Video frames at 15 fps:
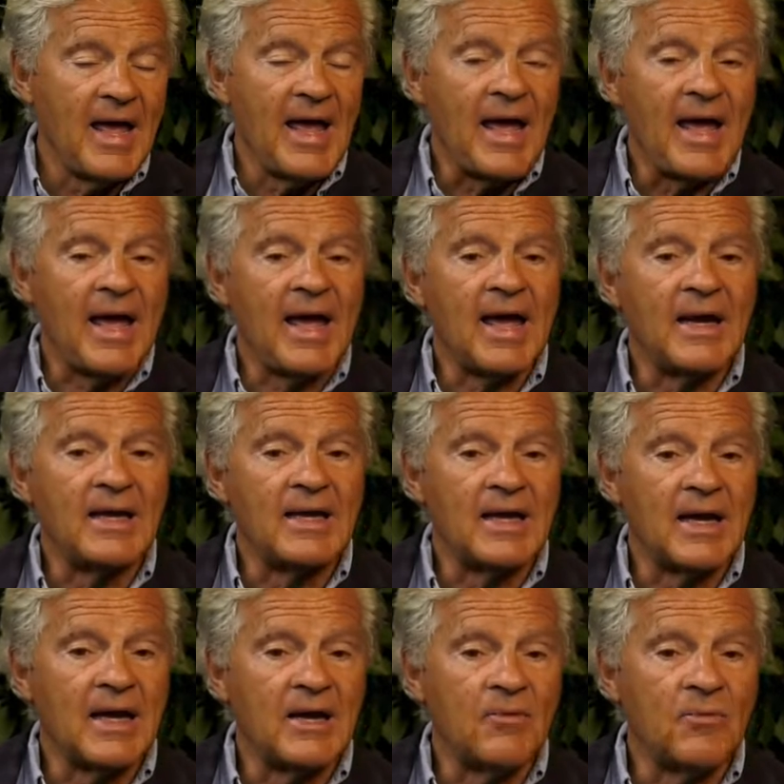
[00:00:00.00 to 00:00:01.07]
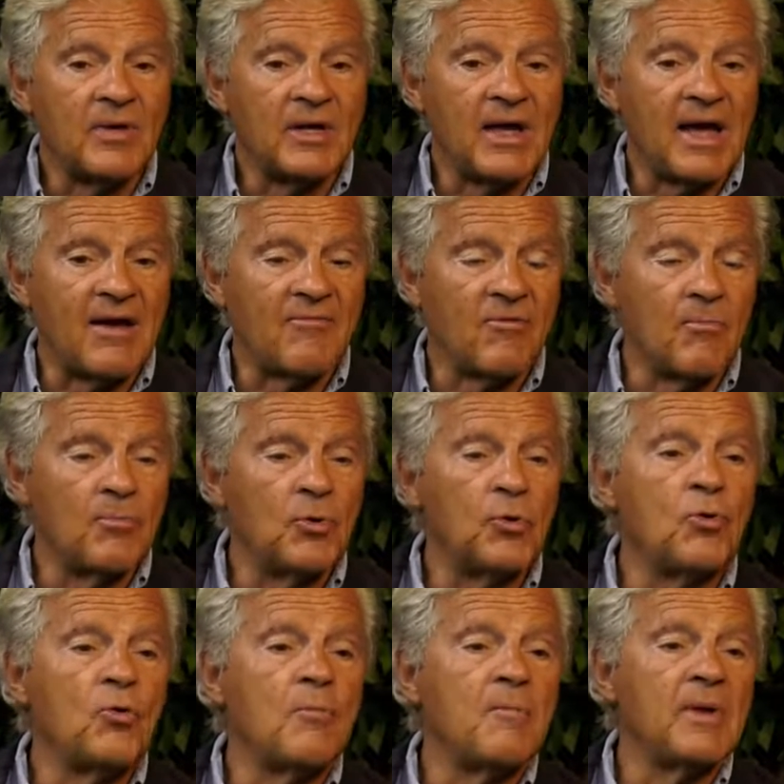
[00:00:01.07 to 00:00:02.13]
And we have a
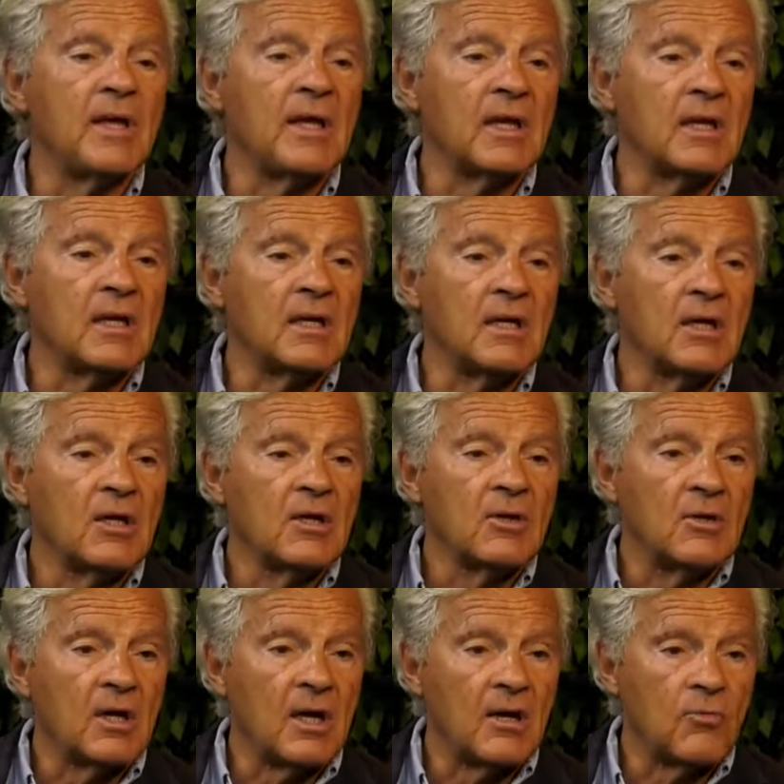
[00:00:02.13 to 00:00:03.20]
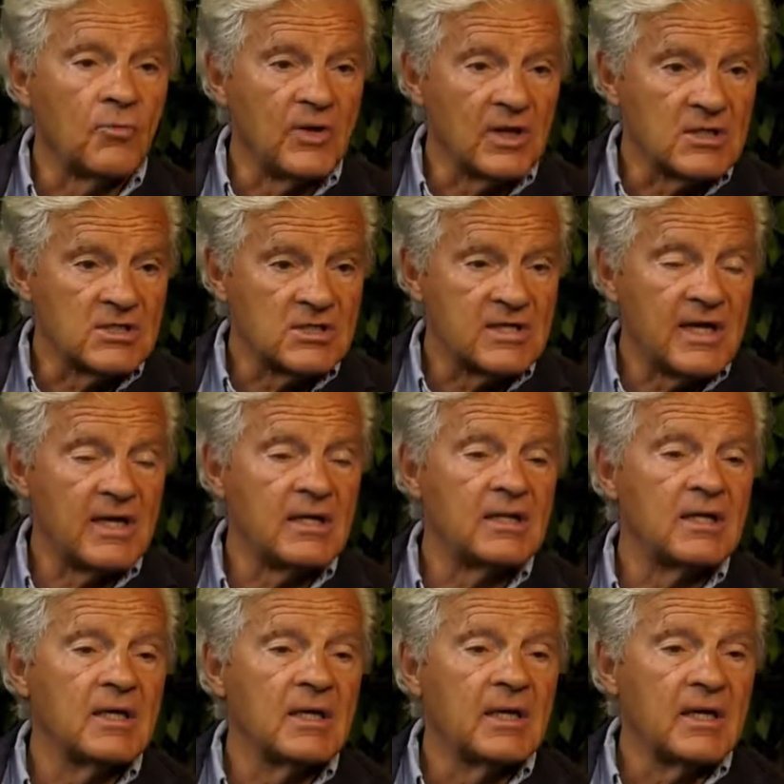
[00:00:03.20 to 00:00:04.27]
boom in real estate,
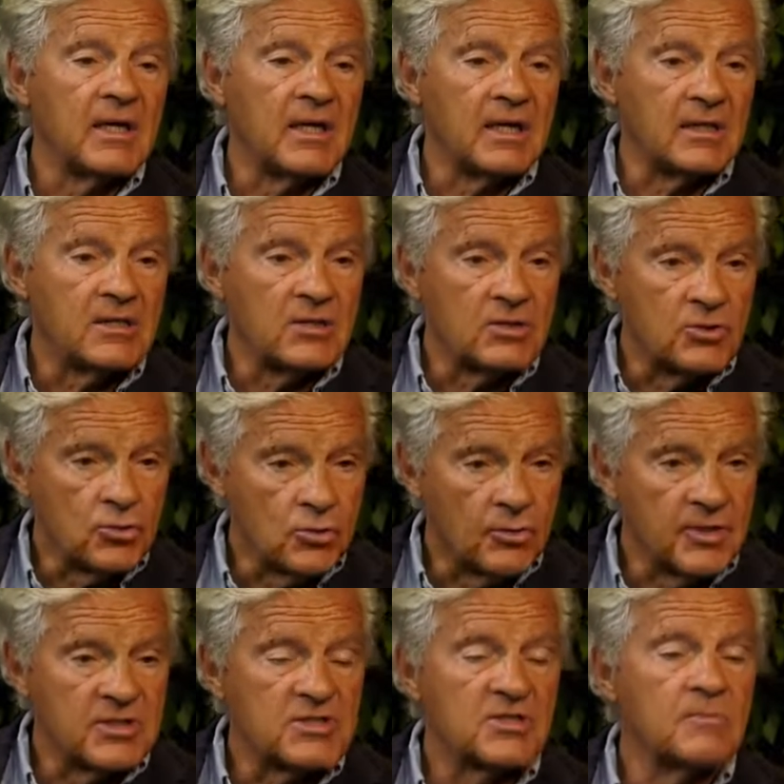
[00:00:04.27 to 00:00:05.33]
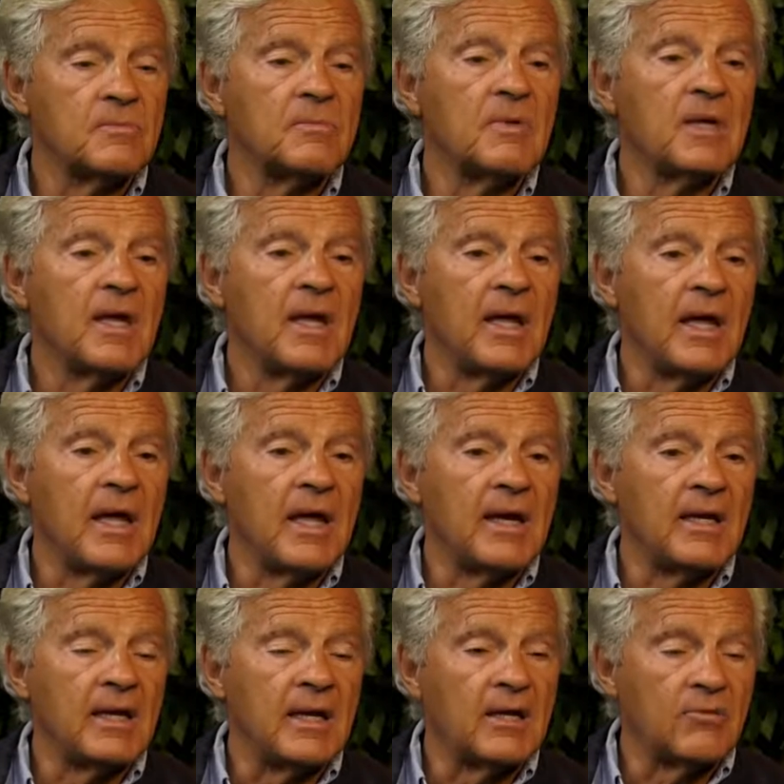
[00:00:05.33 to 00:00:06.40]
in tourism,
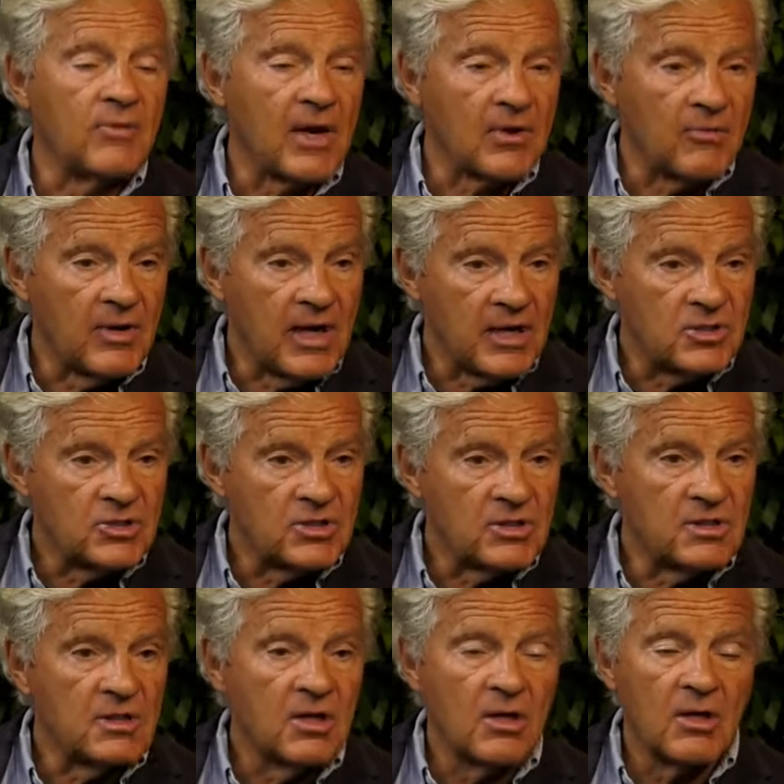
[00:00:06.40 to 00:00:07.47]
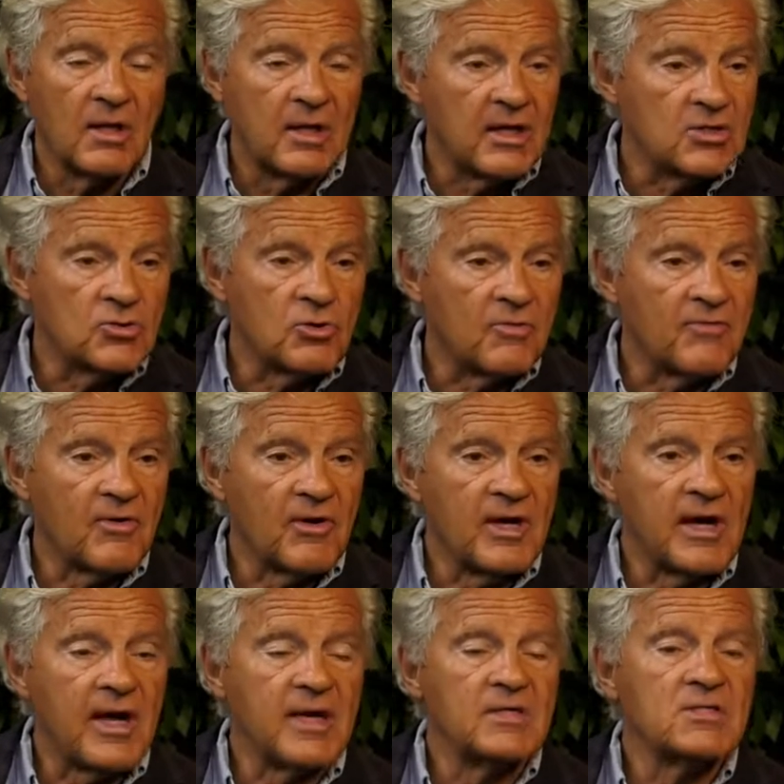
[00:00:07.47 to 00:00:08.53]
and in recreation, and that's all very
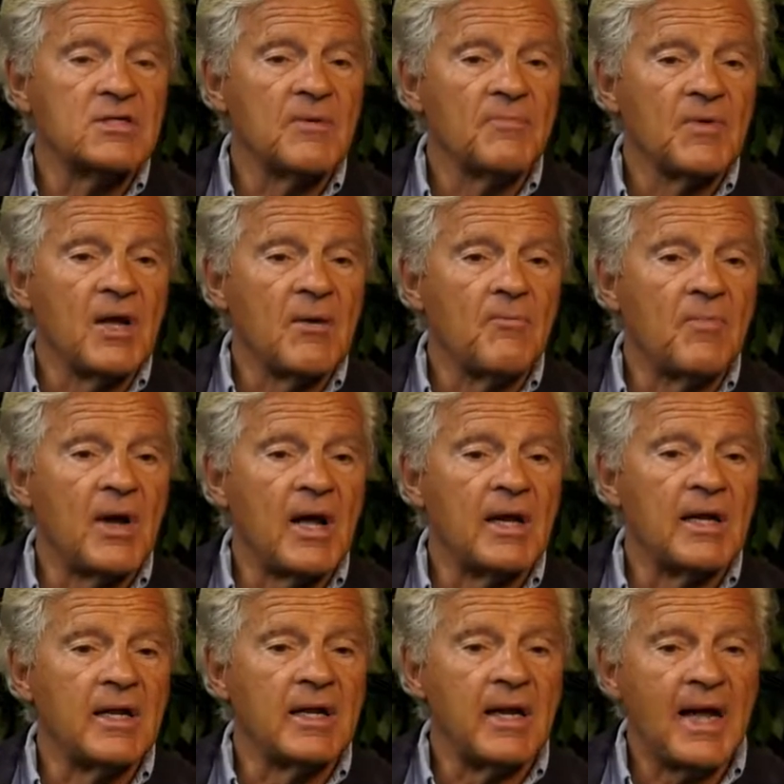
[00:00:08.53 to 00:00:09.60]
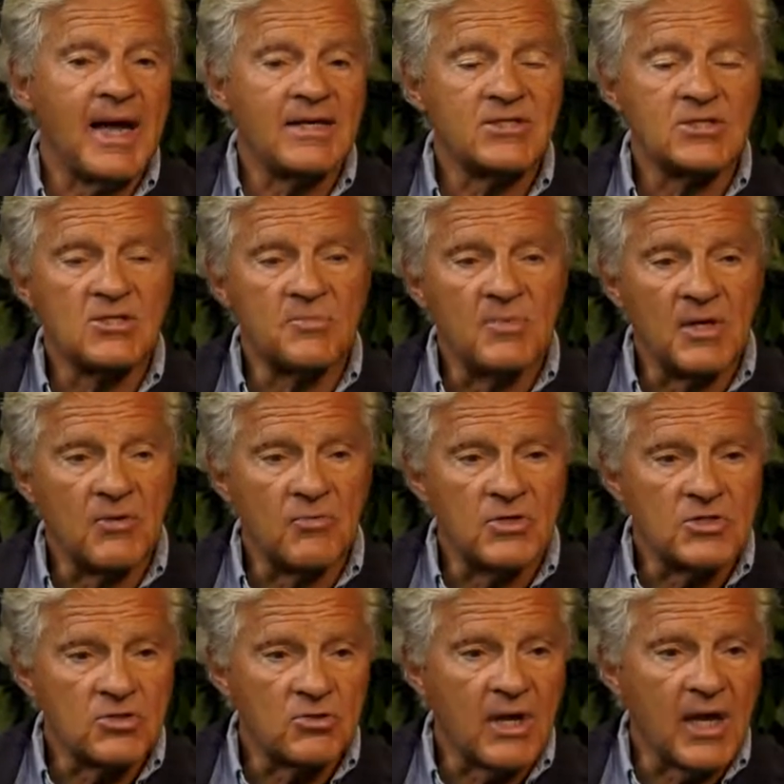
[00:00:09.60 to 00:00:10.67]
nice, but it has to be
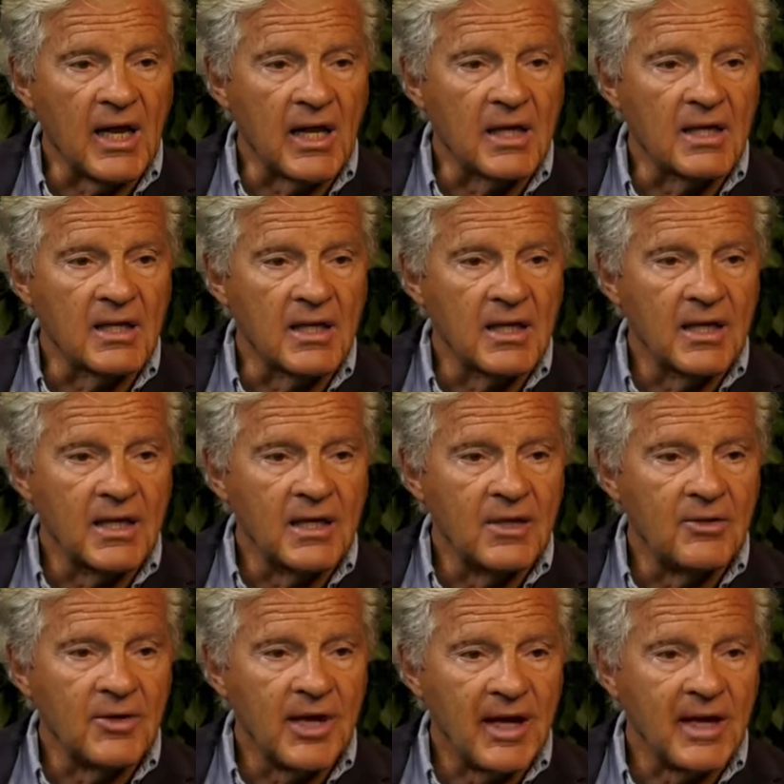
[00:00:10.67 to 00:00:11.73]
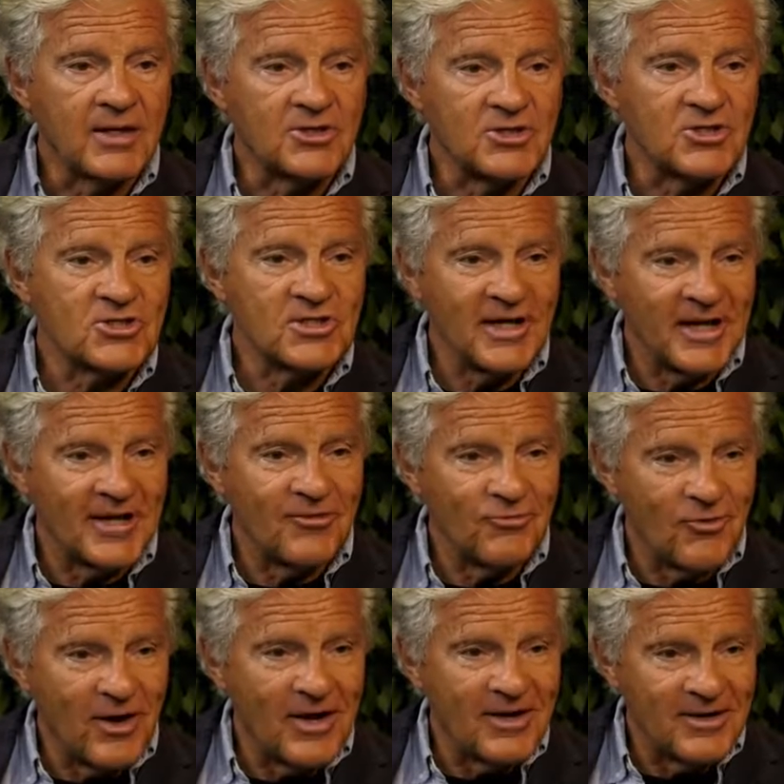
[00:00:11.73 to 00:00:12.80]
restrained. You can't just let it
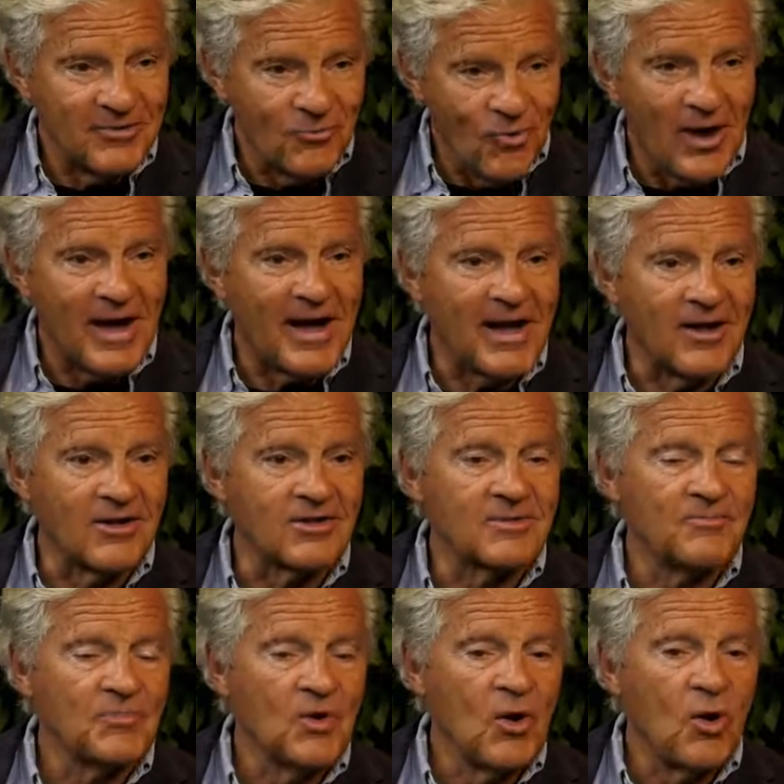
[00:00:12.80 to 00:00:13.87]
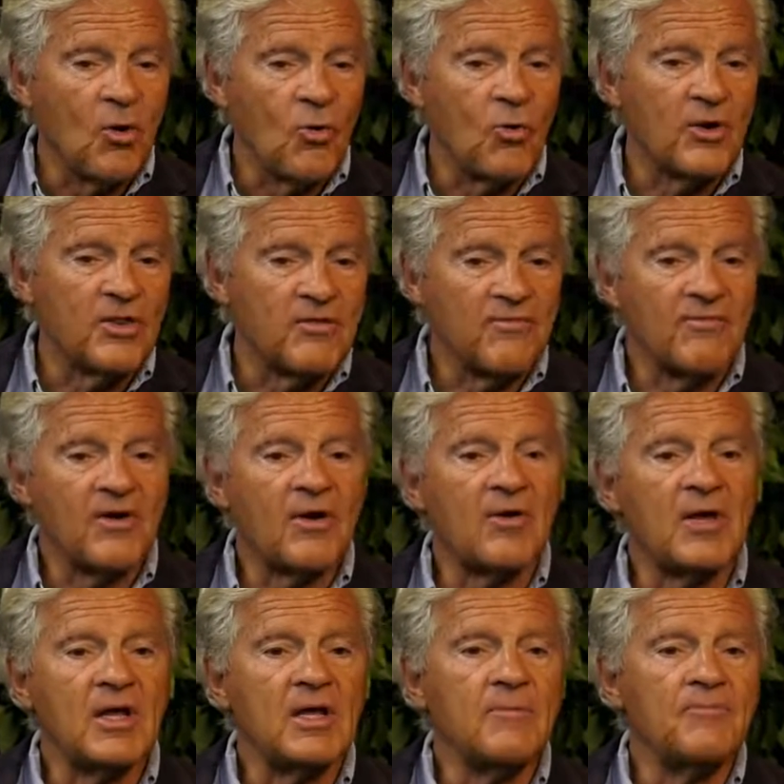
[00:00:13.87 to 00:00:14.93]
run wild, or the
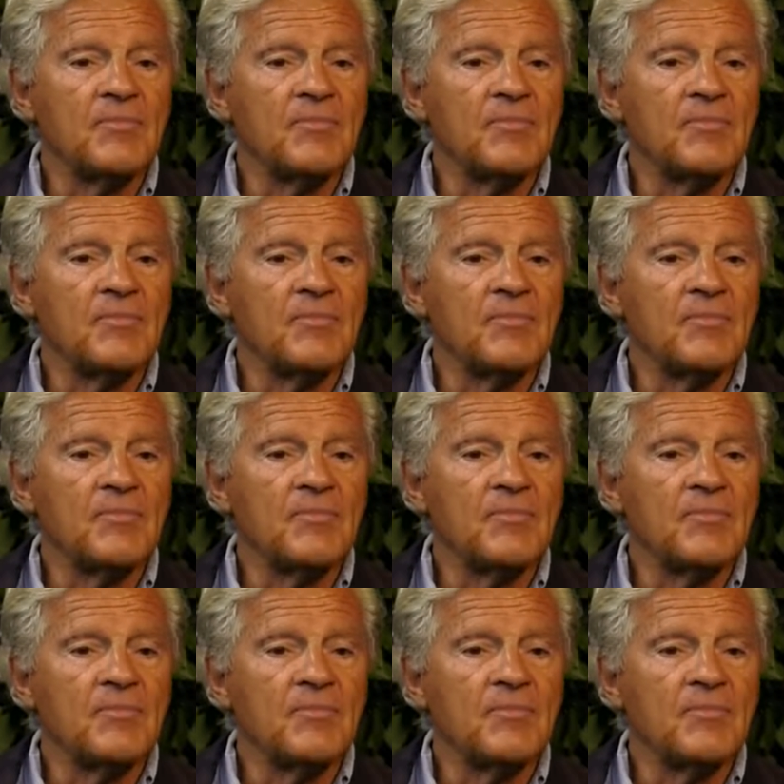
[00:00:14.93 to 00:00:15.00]
very